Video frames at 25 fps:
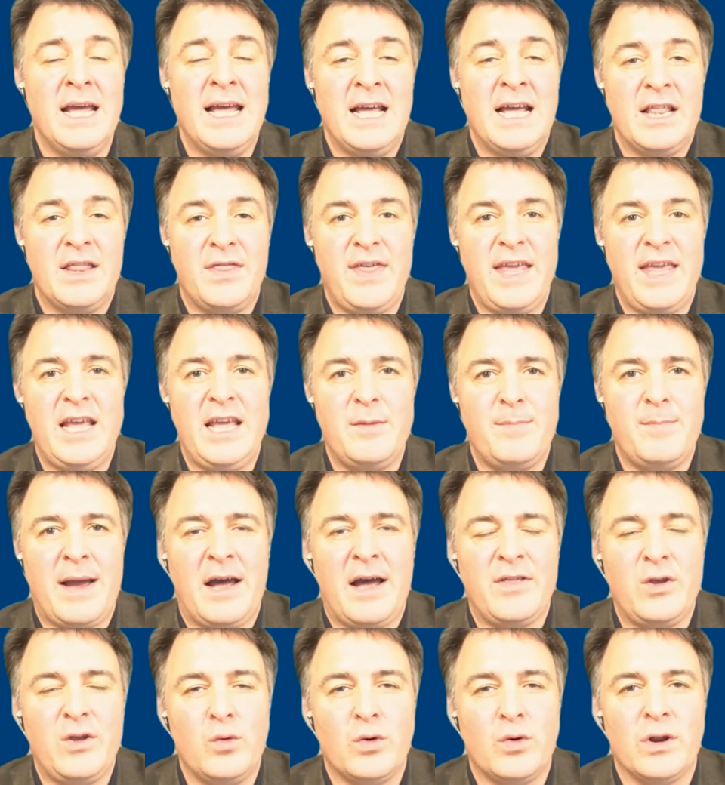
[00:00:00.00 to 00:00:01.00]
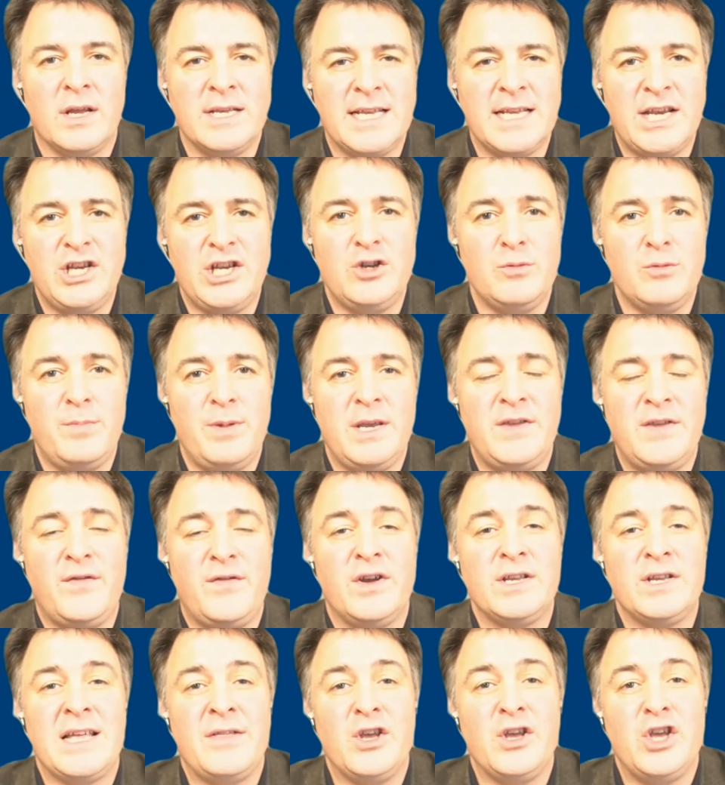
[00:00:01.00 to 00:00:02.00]
Think about the organizational piece
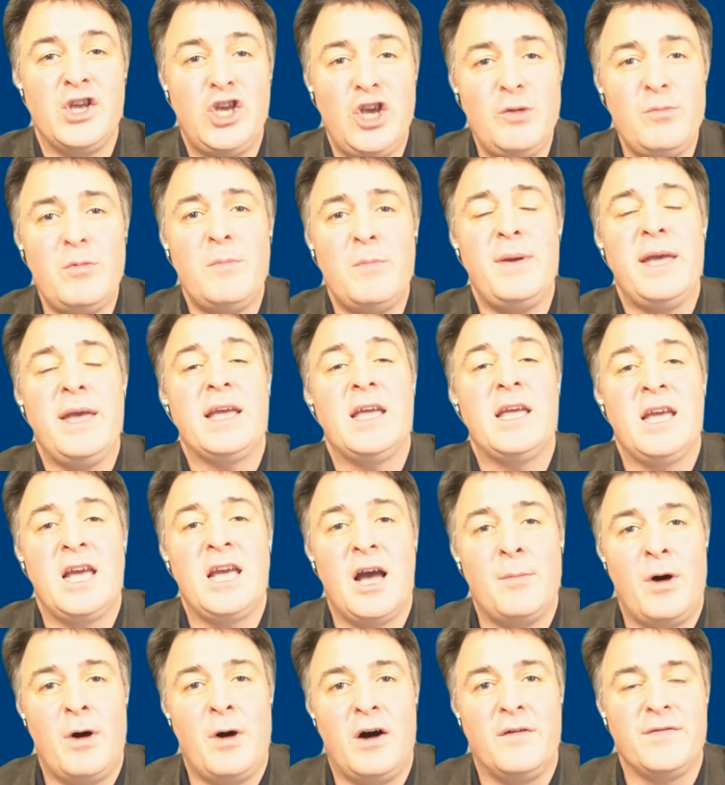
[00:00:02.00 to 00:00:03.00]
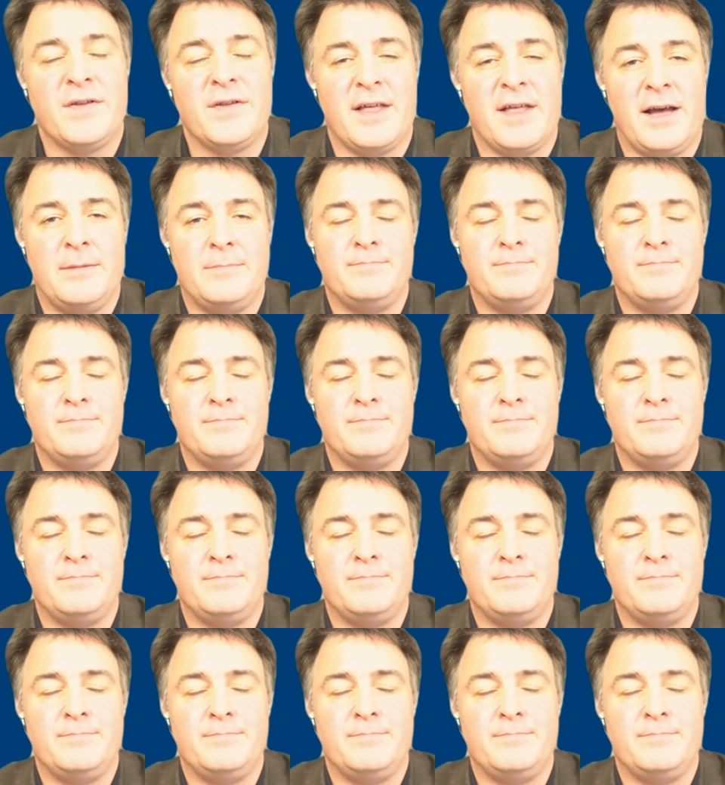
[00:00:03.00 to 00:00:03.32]
first, and the human bit can come after that.